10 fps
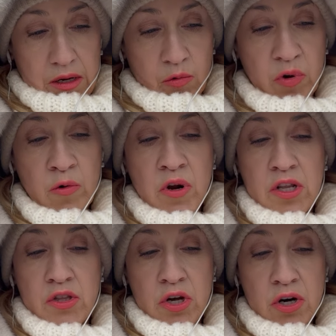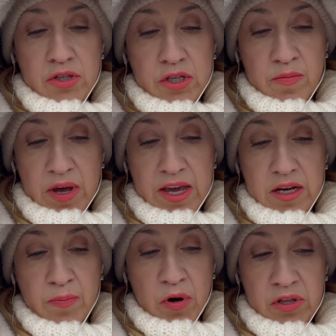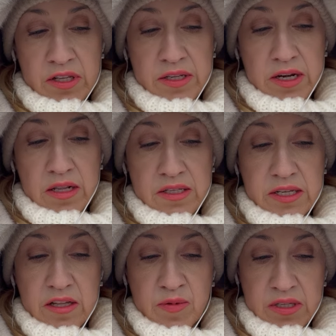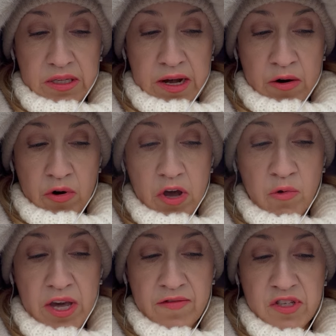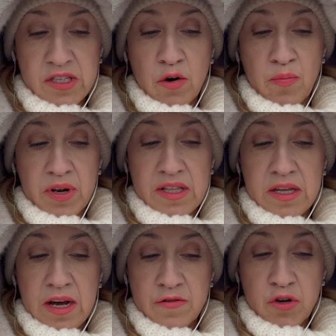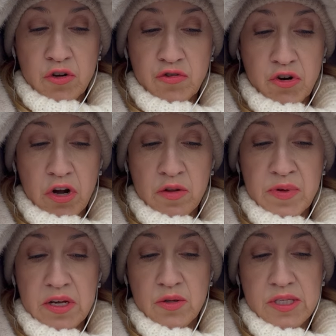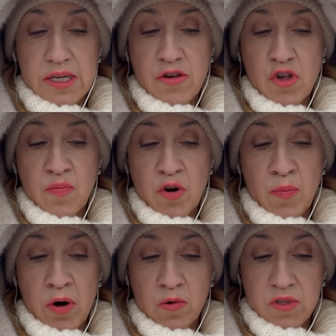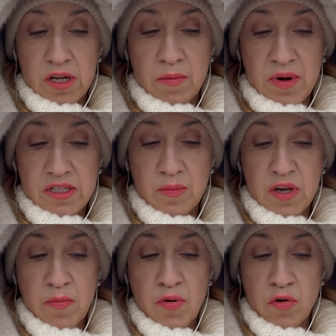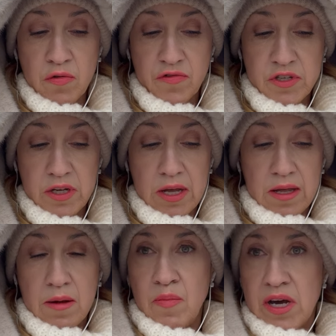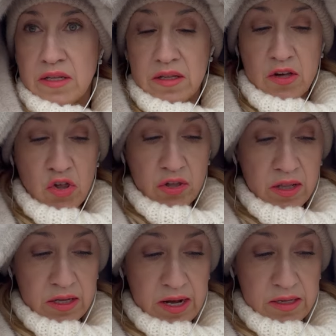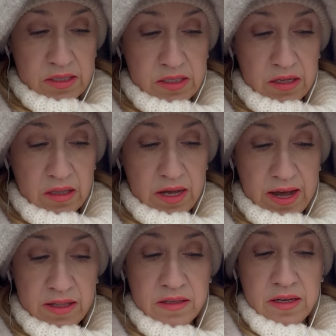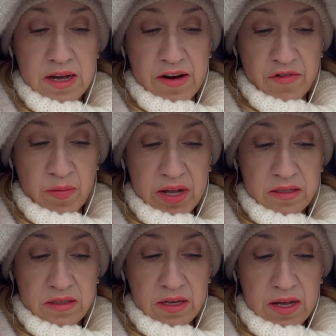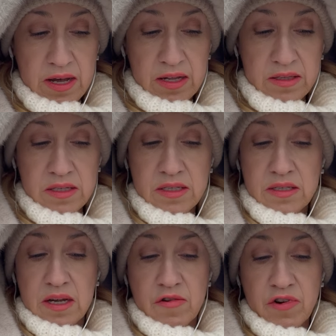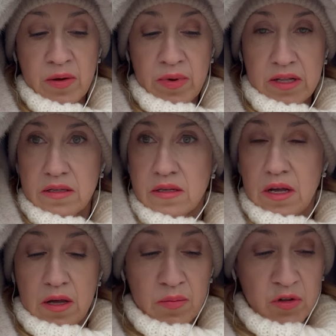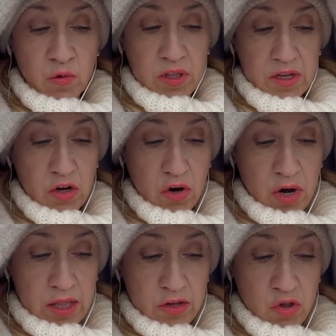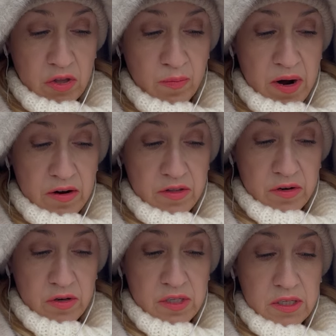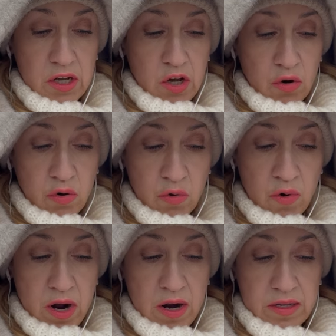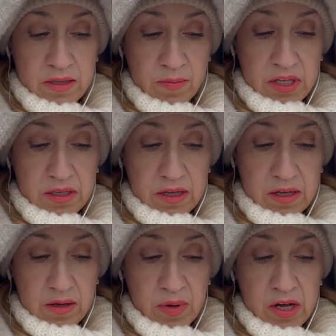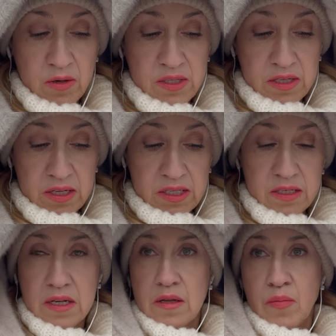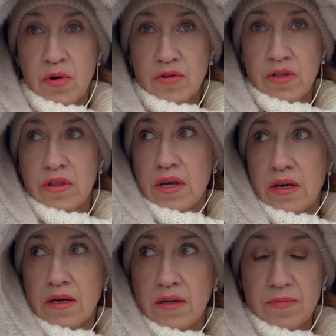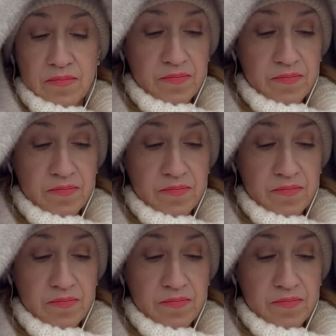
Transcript: We will not make political statements now. We have this completely under control because such a proposal must be approved by the National Council and the government. And this is the agreement between the coalition partners who are at the meeting, because this is an important thing.